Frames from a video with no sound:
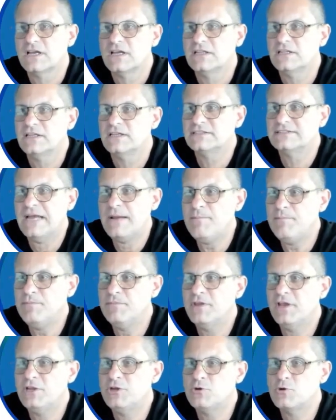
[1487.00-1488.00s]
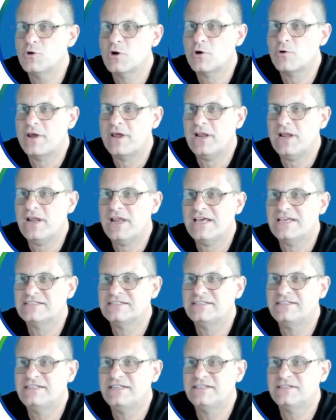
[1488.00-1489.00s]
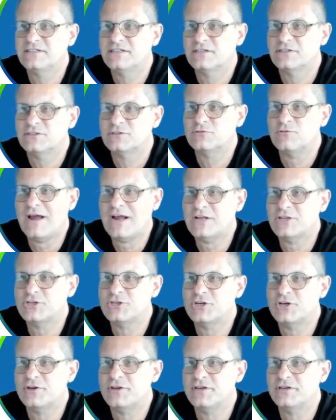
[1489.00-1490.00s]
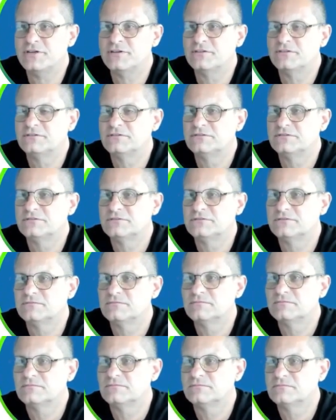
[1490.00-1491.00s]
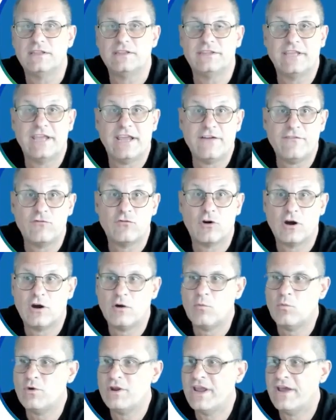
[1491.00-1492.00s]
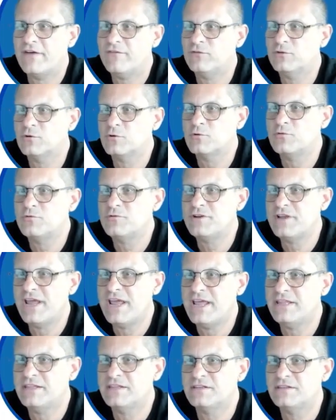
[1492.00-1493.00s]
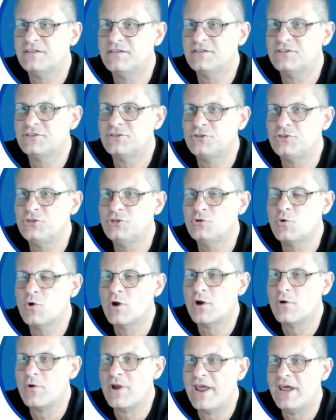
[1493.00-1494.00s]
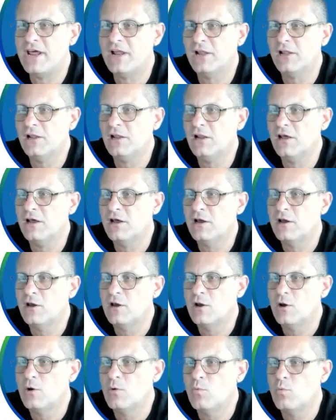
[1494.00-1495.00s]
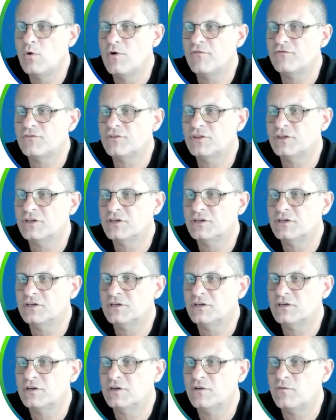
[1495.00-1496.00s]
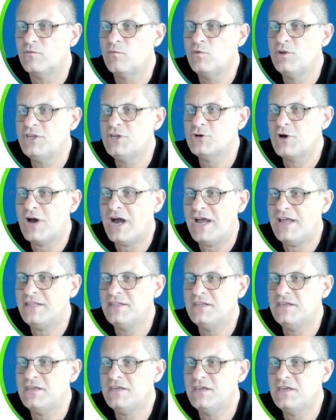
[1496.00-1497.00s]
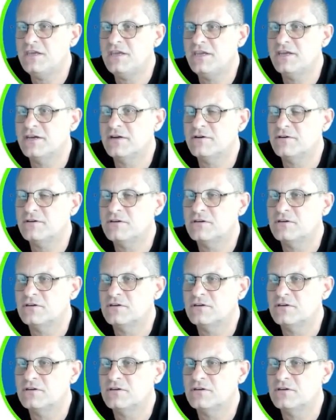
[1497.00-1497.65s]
The thumbnail URL has this structure here. Therefore, we have to create this URL with the video ID here